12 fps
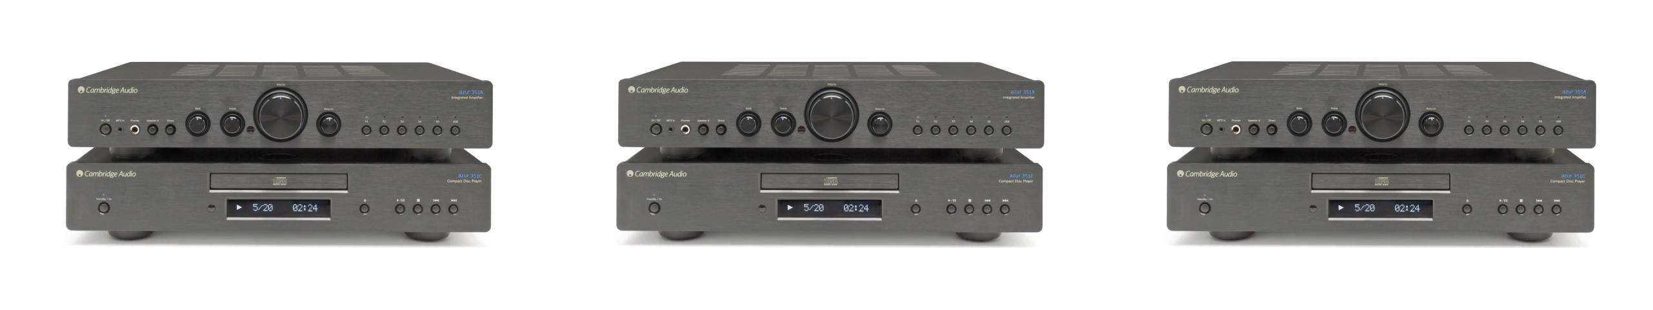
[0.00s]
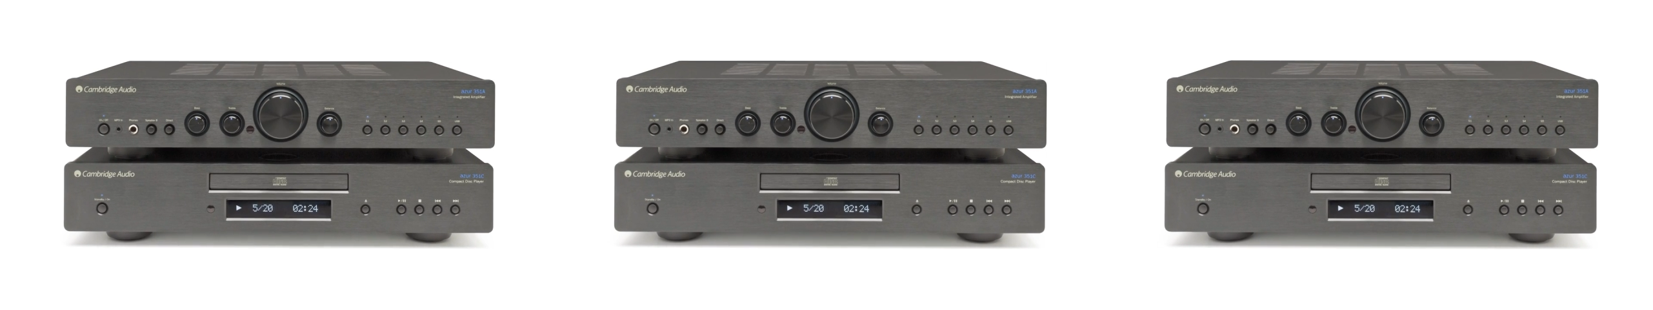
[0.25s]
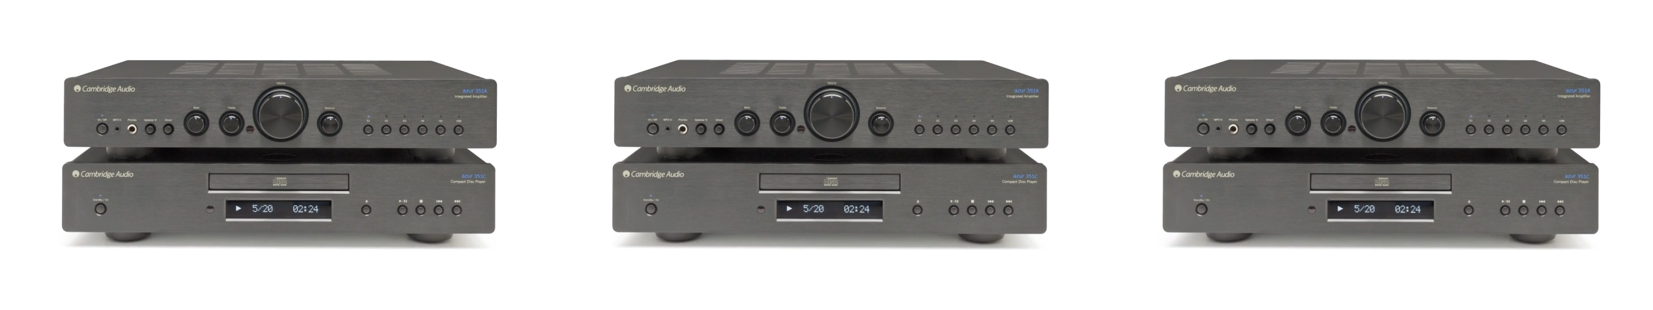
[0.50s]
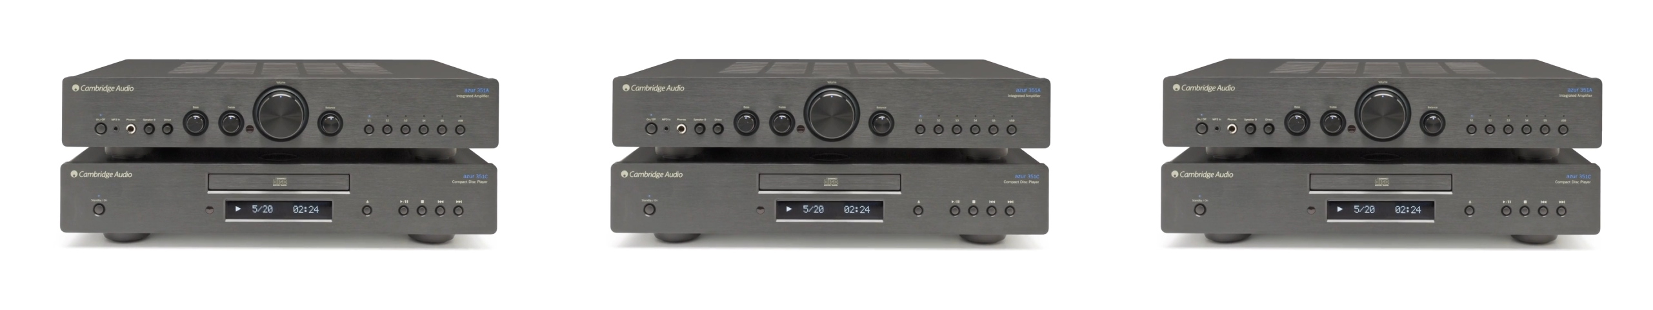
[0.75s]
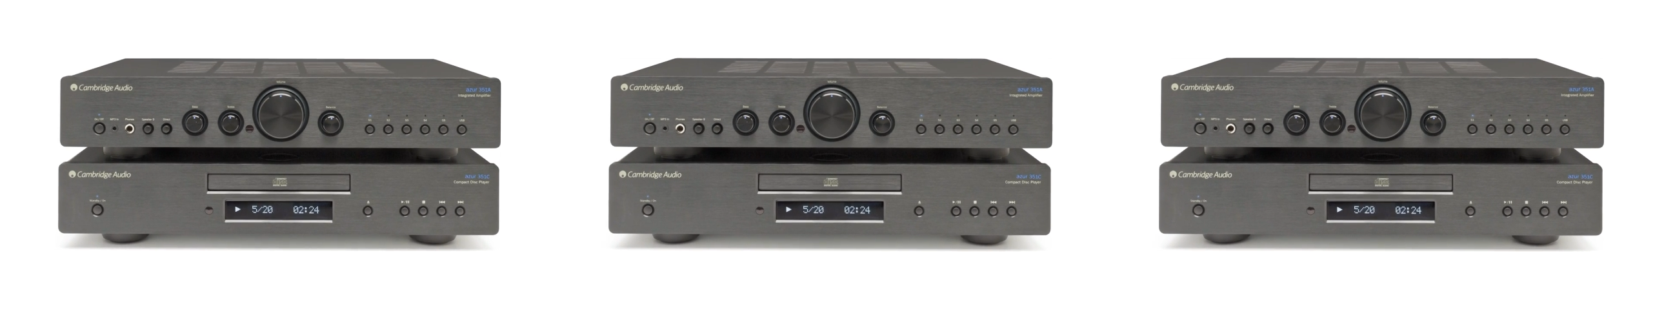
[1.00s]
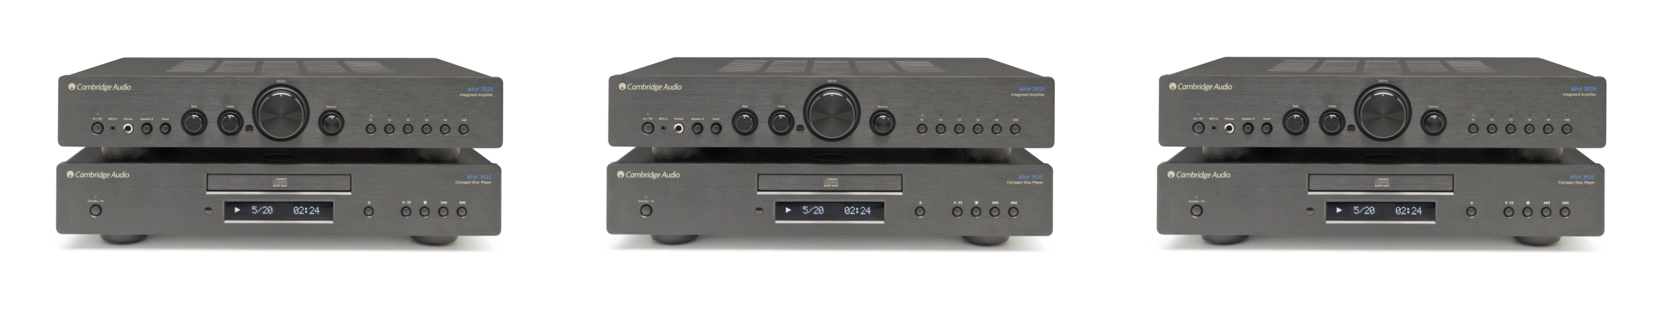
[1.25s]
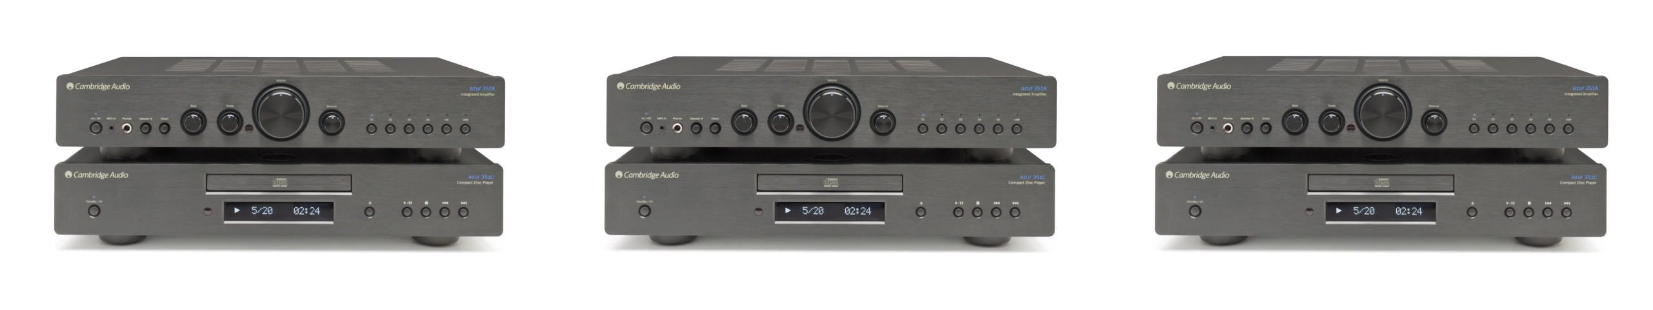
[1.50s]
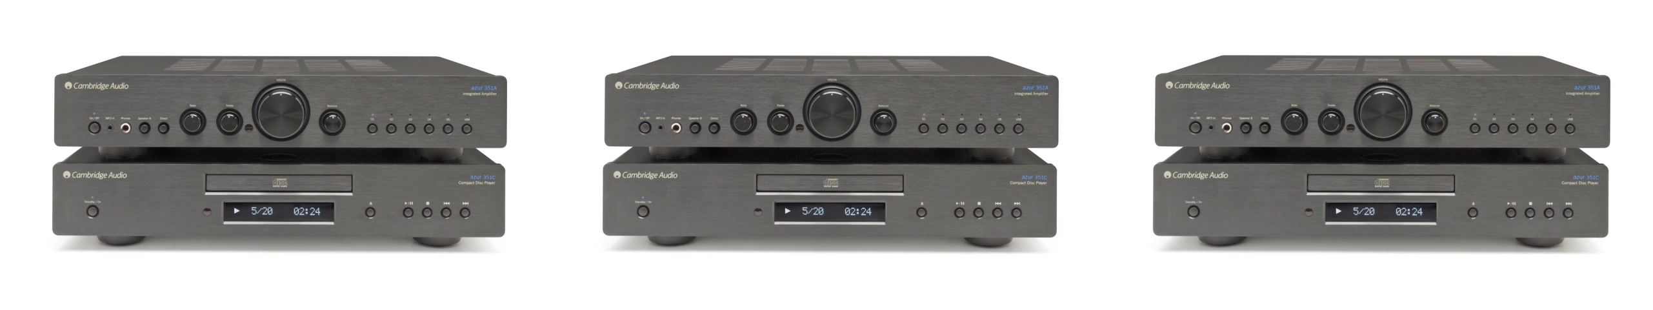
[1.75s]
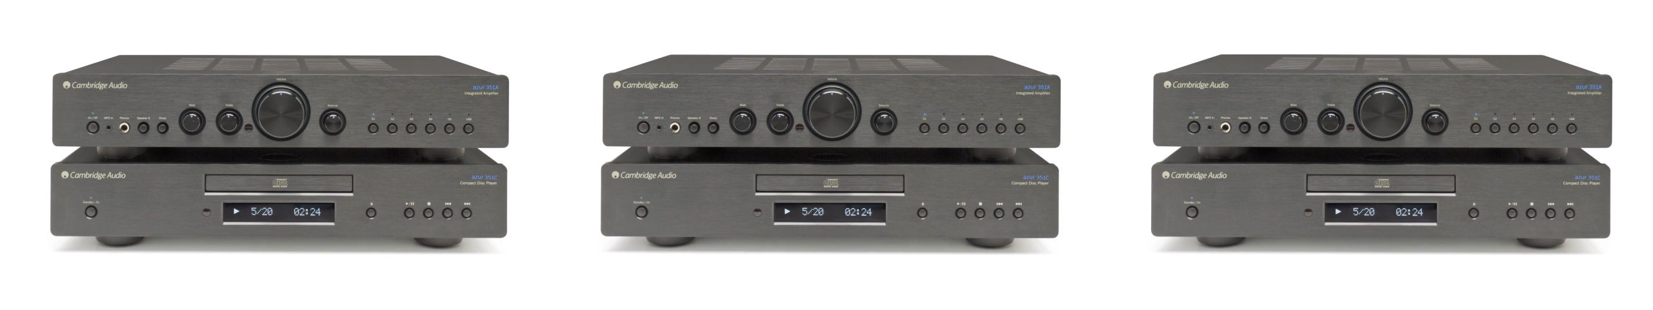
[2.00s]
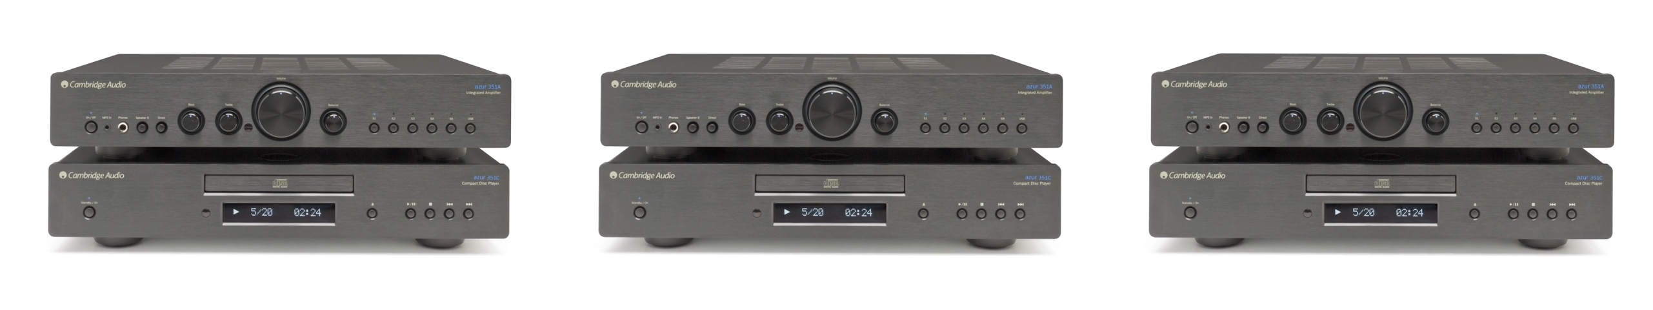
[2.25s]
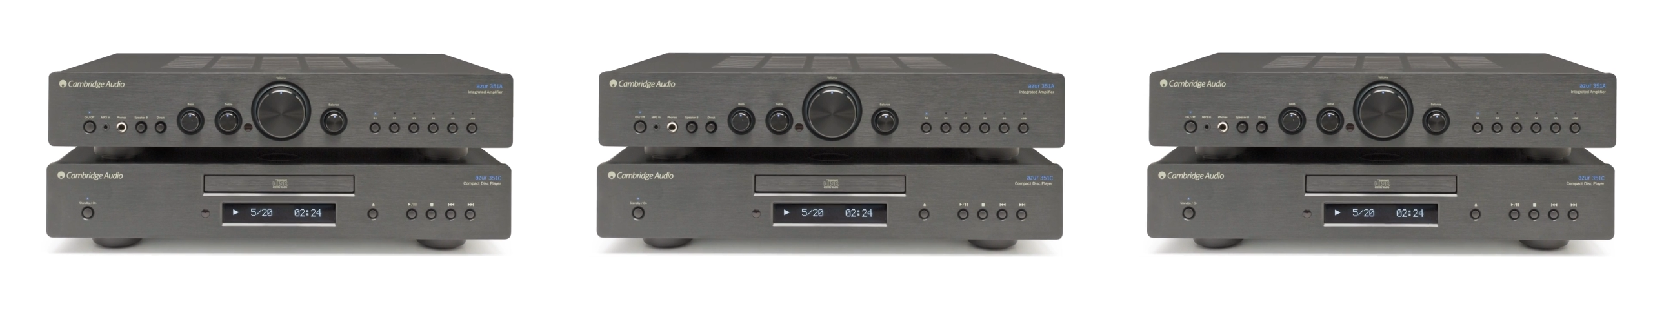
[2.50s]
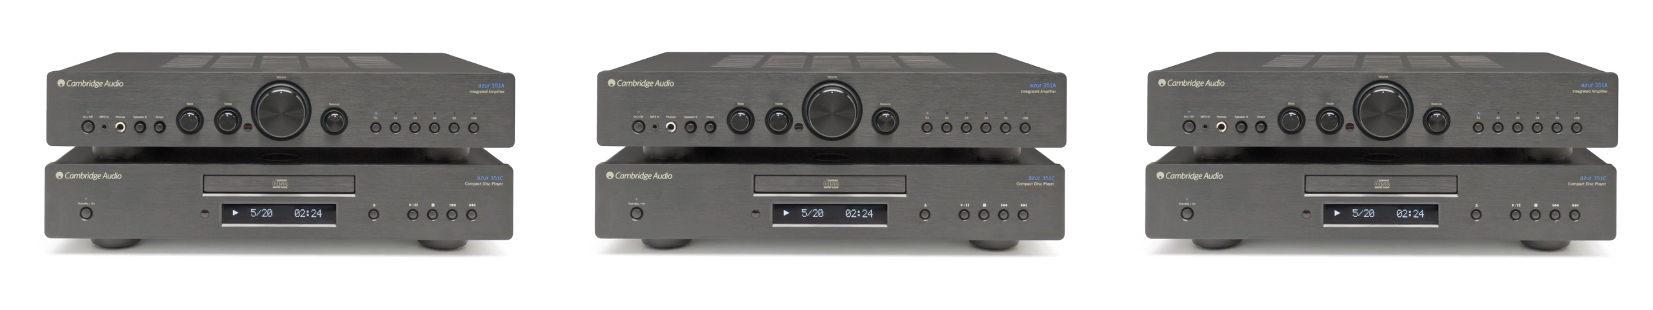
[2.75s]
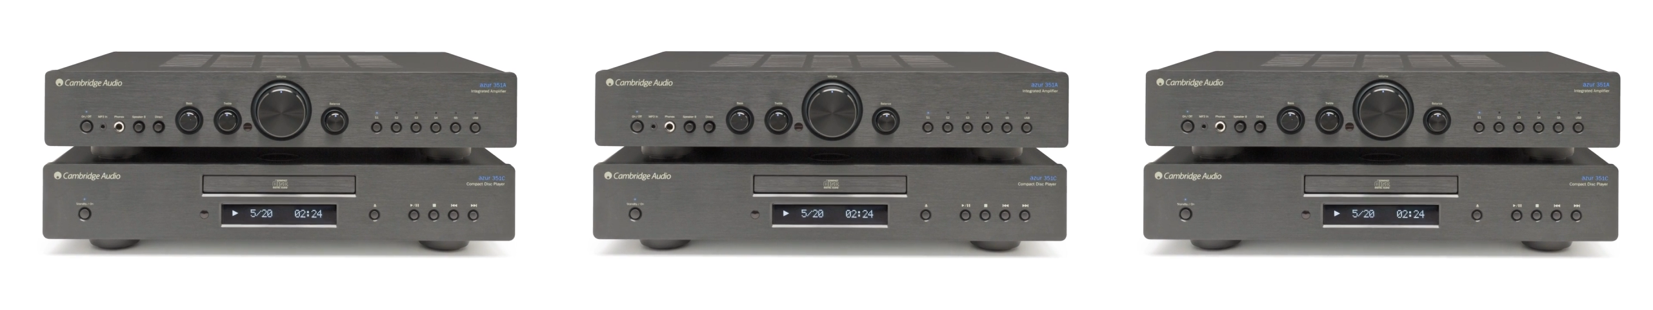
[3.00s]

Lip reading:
[unreadable: no face in view]